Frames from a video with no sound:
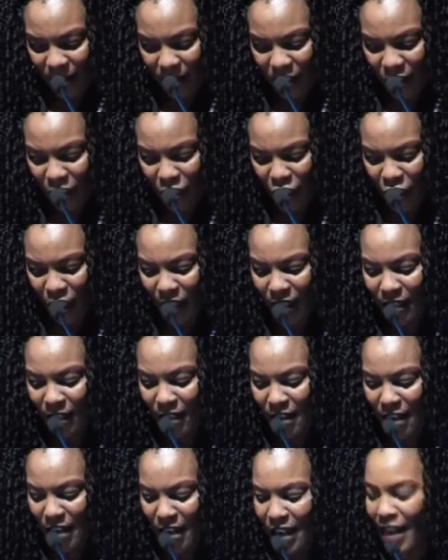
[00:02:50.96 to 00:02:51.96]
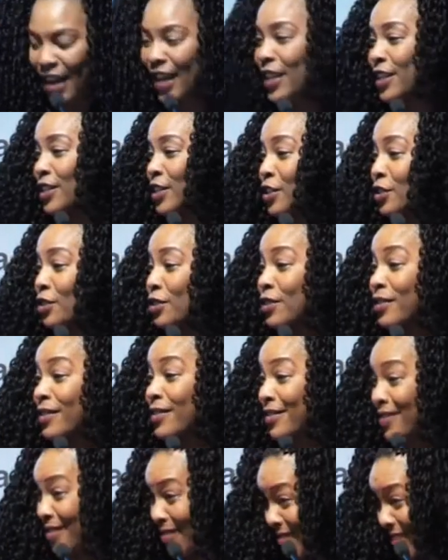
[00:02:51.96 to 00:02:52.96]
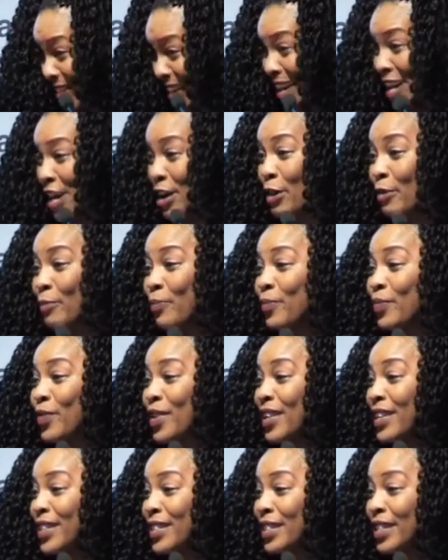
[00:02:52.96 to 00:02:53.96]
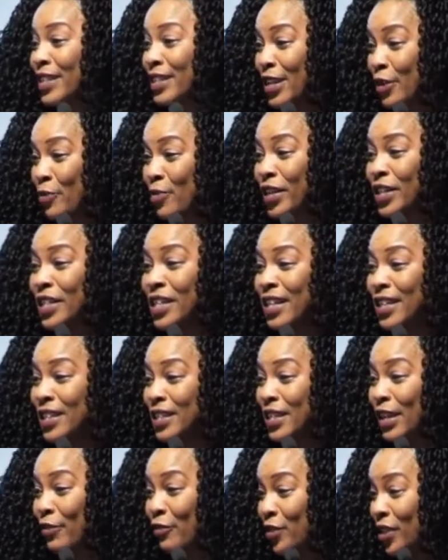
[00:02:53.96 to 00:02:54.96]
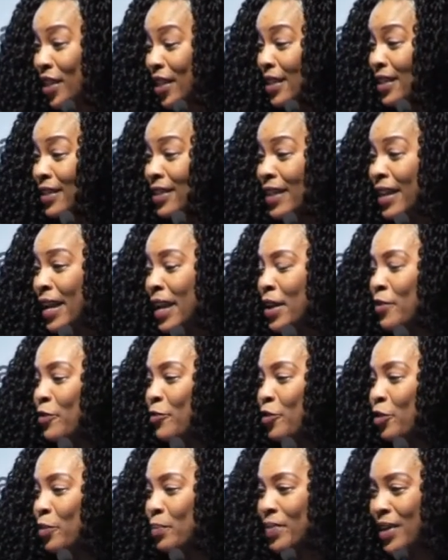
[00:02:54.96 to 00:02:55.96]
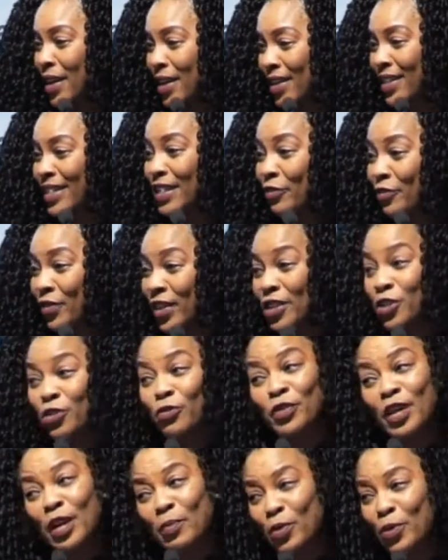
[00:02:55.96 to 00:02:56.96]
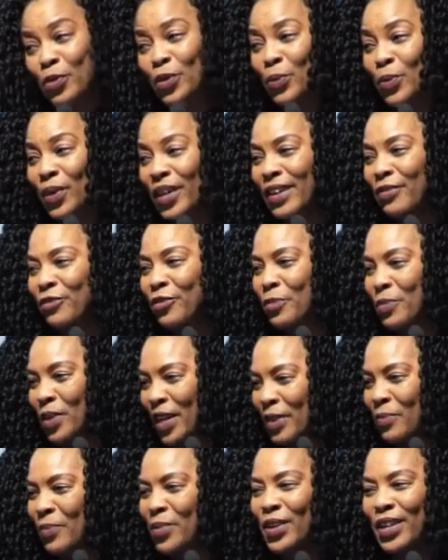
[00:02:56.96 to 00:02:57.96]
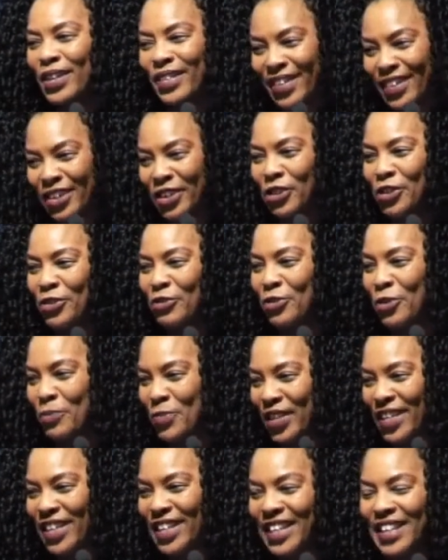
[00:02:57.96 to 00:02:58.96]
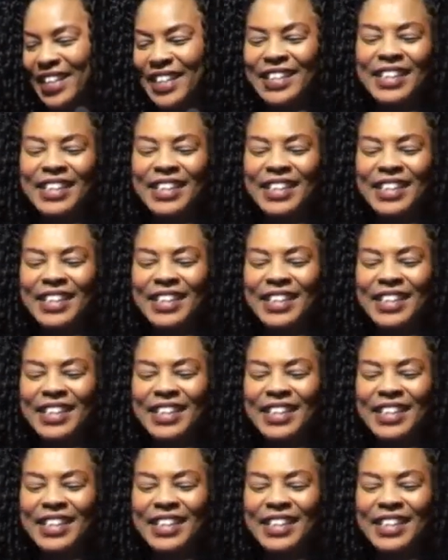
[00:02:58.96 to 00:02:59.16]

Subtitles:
Jen Anderson, Director East Africa from DFAT. You've come all the way from Canberra. Thank you for being here.